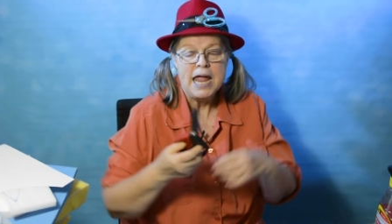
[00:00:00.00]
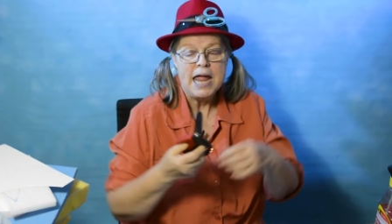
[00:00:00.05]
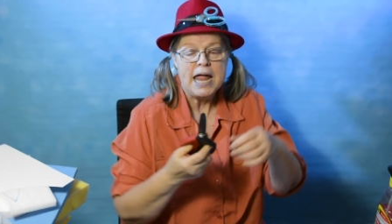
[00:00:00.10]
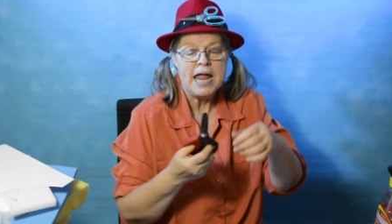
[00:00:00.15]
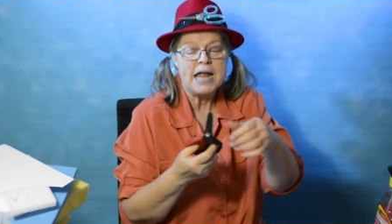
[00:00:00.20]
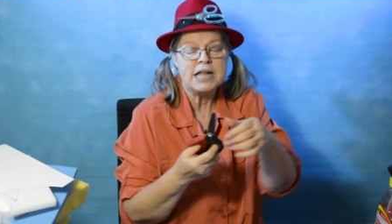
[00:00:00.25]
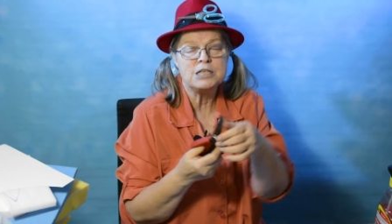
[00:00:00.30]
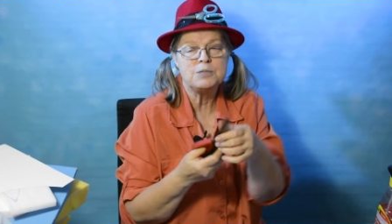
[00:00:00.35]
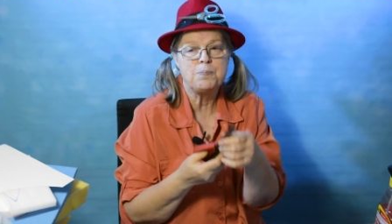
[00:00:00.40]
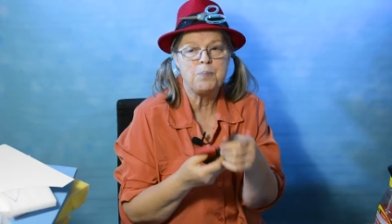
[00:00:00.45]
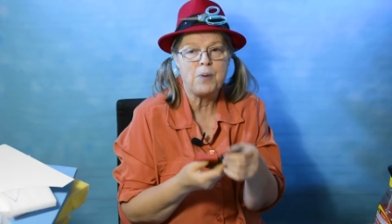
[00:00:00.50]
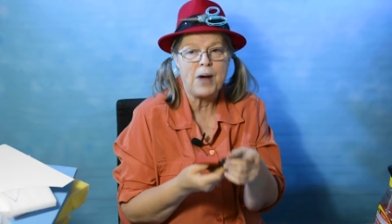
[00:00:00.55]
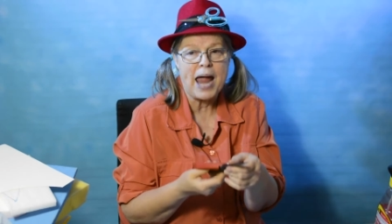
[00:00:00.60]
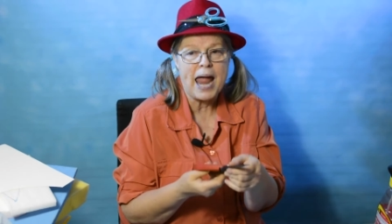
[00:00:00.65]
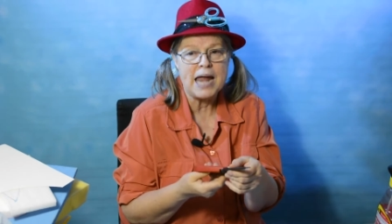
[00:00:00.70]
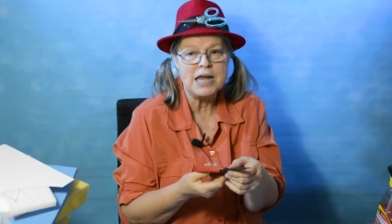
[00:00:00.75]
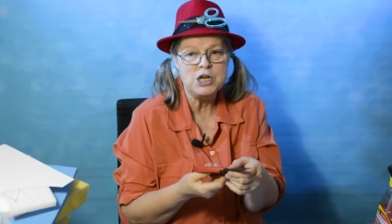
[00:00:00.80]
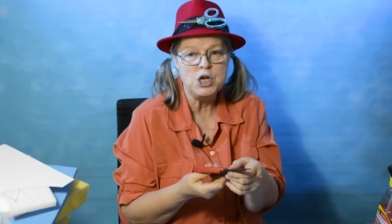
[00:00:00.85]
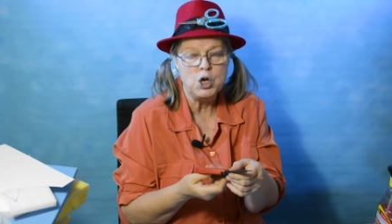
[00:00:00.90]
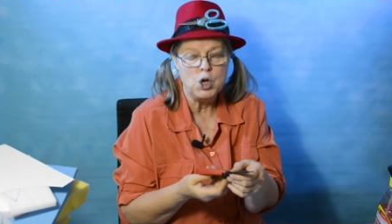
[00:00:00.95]
It's
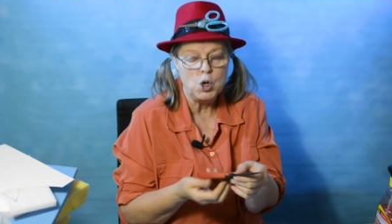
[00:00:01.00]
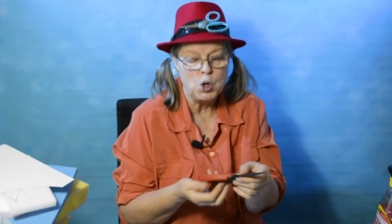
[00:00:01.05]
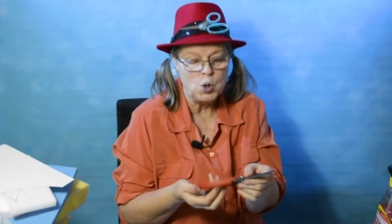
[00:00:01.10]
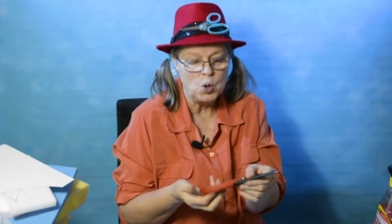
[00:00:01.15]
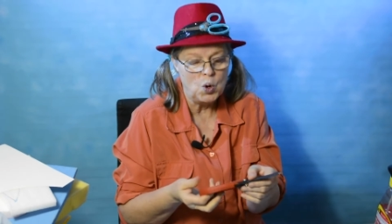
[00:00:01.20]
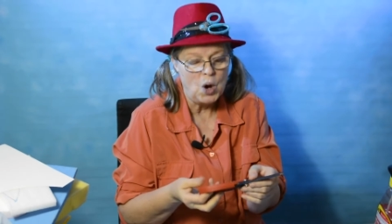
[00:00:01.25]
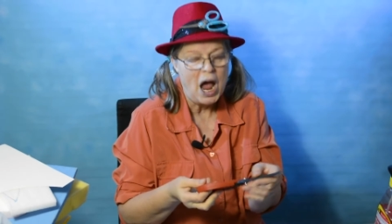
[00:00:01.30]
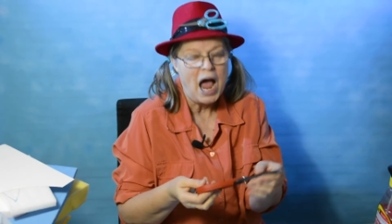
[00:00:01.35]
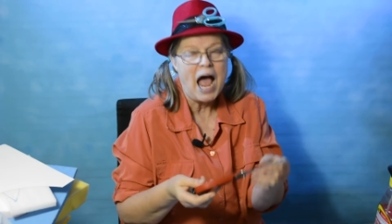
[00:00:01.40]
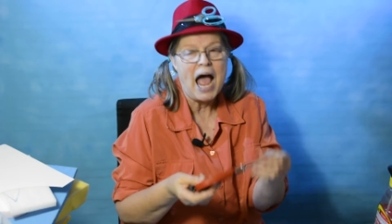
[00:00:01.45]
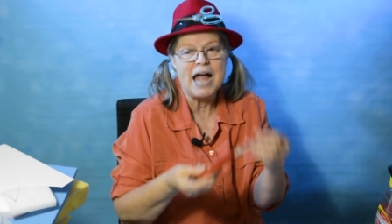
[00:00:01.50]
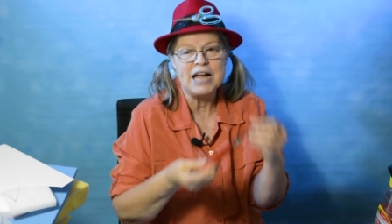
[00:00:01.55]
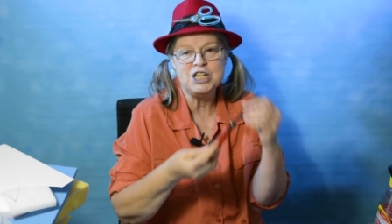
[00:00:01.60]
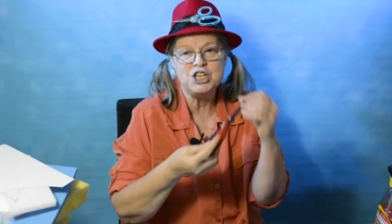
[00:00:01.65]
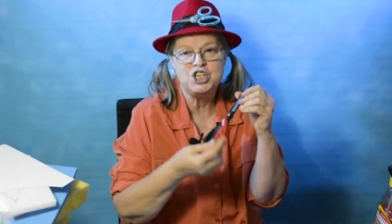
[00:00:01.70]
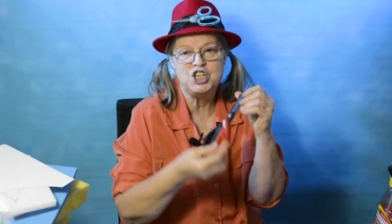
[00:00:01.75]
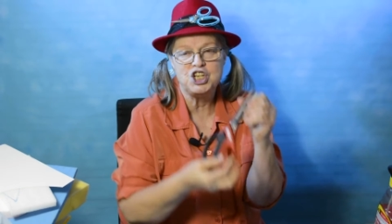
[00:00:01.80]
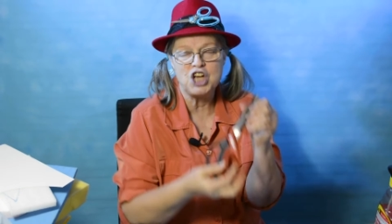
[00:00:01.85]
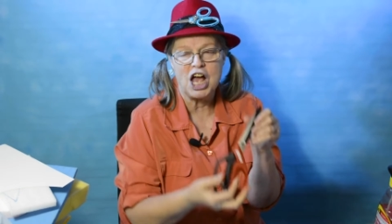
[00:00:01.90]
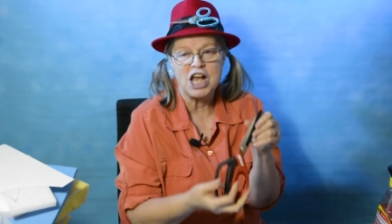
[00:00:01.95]
brand new. I
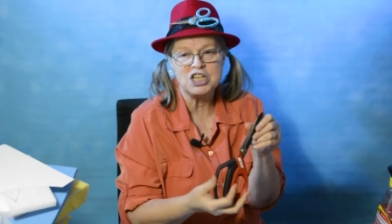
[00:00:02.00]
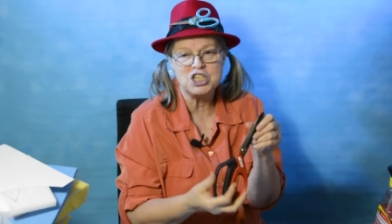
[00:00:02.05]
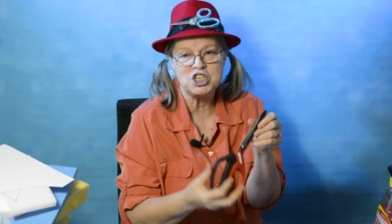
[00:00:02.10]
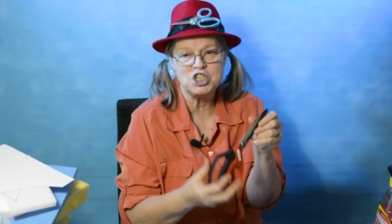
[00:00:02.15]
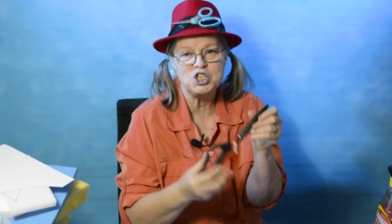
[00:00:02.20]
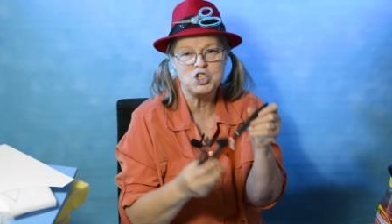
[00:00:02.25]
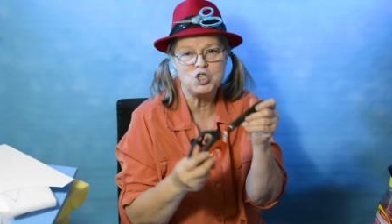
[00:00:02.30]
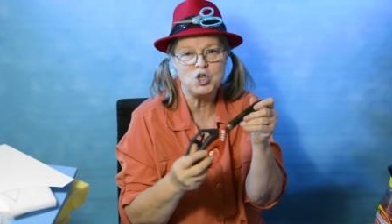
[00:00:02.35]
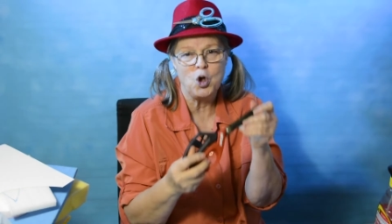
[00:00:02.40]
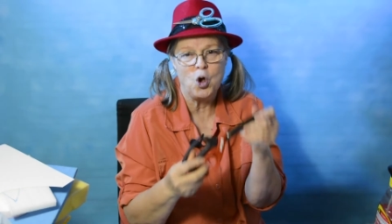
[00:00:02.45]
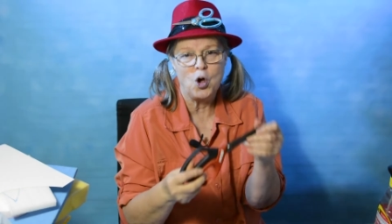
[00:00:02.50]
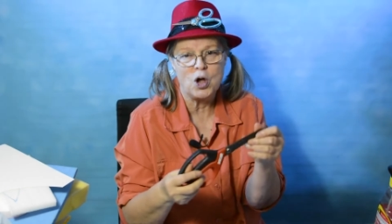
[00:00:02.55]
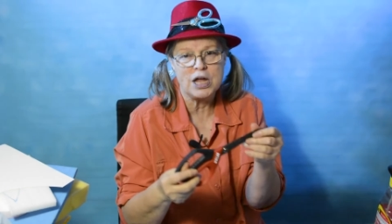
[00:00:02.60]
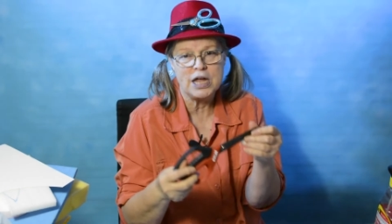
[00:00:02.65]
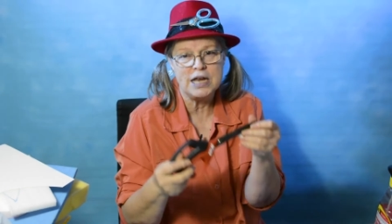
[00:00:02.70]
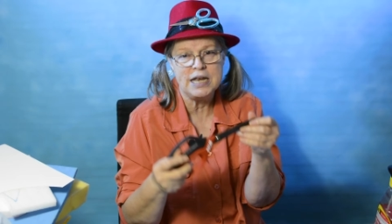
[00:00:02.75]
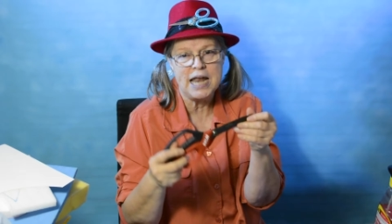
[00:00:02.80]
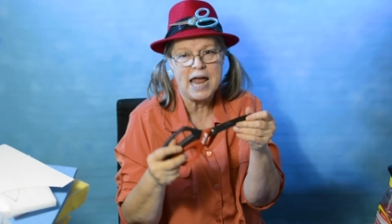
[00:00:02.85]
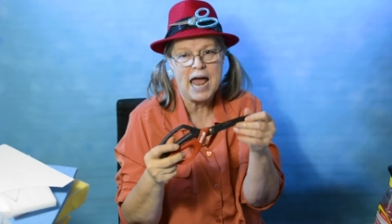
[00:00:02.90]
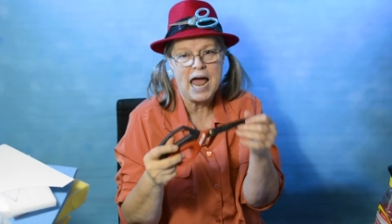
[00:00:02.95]
just took
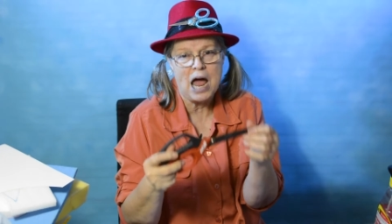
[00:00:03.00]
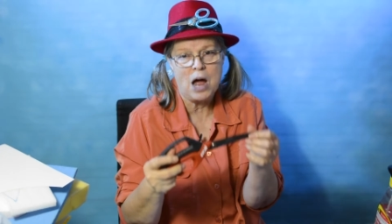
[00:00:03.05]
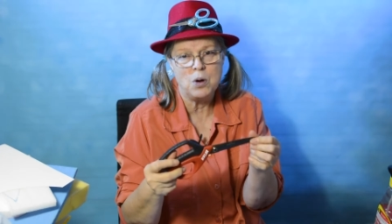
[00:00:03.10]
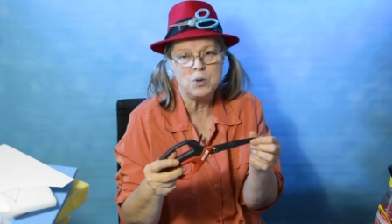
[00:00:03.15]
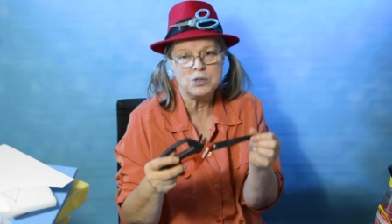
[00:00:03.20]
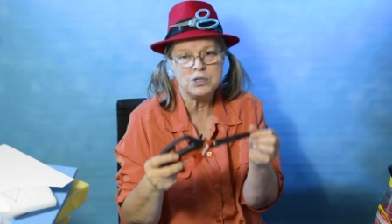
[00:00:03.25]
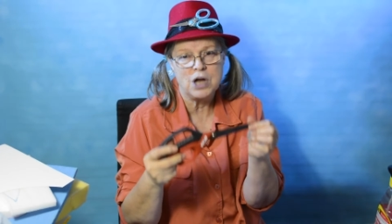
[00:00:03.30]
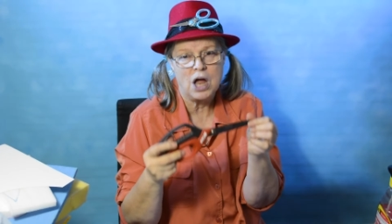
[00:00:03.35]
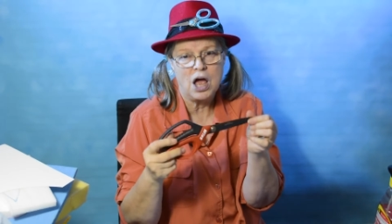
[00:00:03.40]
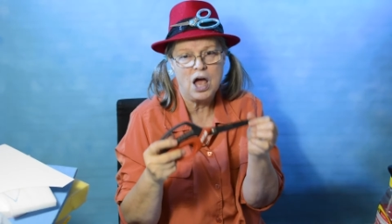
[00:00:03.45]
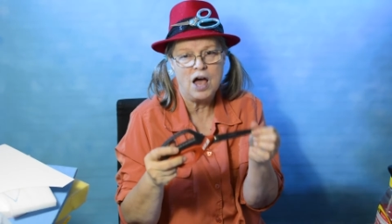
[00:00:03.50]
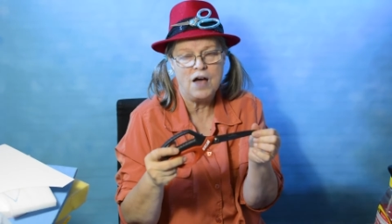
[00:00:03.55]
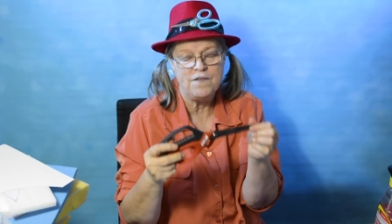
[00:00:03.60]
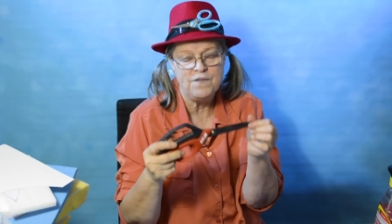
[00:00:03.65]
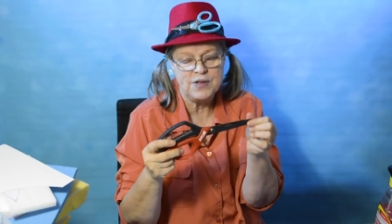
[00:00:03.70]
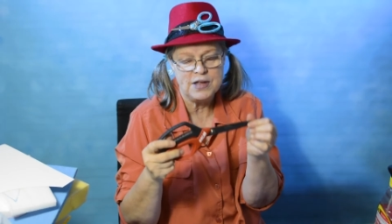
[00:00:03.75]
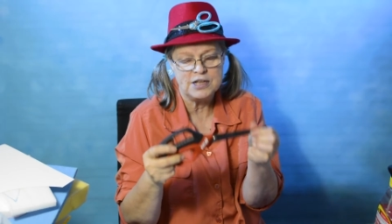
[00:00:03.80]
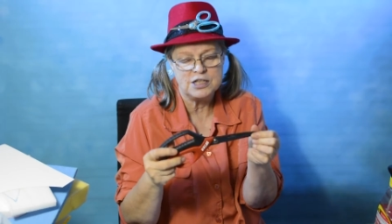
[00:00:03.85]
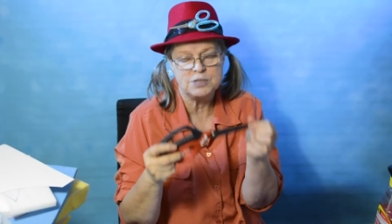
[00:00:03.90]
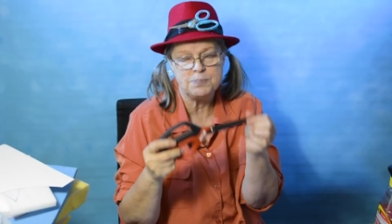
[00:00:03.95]
it out of
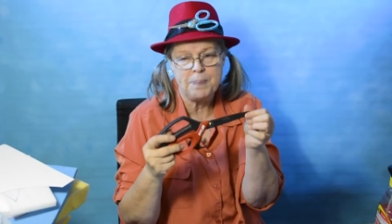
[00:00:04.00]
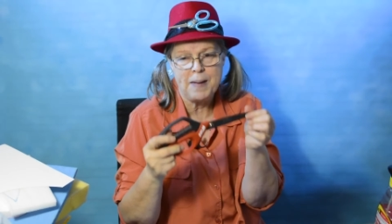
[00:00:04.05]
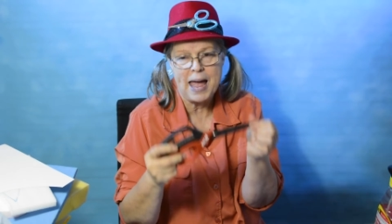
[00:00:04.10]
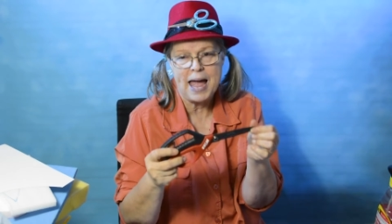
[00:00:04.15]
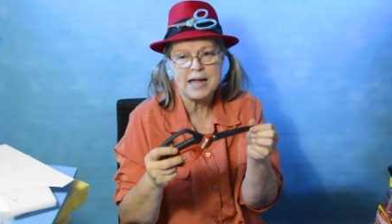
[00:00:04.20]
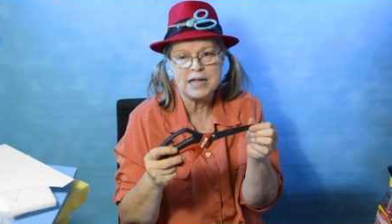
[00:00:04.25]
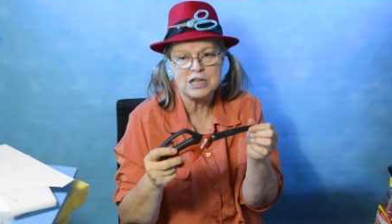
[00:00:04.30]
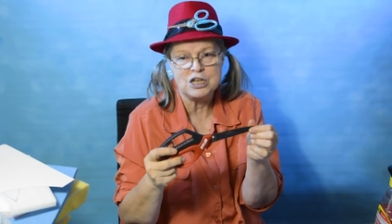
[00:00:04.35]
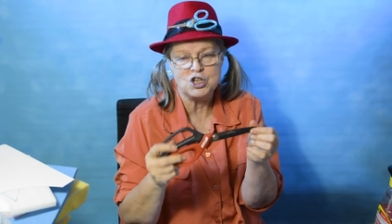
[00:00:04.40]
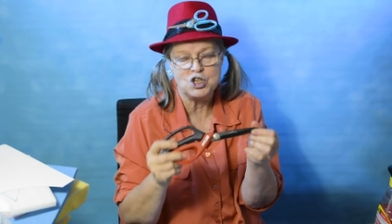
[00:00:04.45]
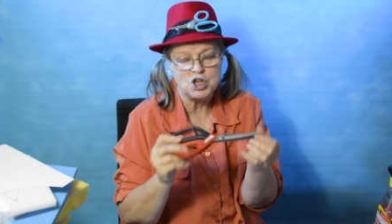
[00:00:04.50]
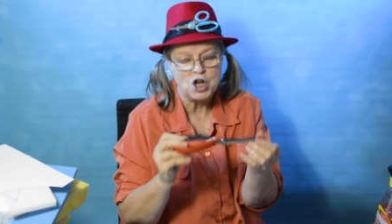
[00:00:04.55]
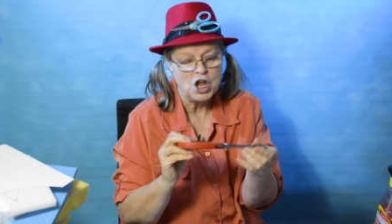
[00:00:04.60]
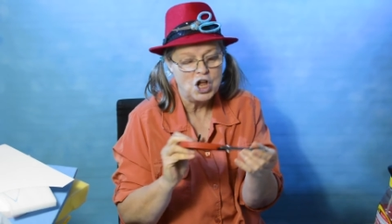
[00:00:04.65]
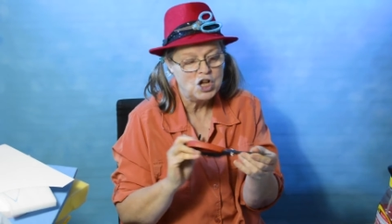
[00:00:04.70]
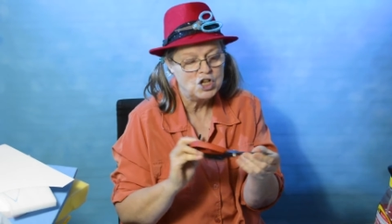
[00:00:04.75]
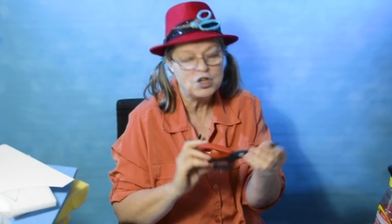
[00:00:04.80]
its package.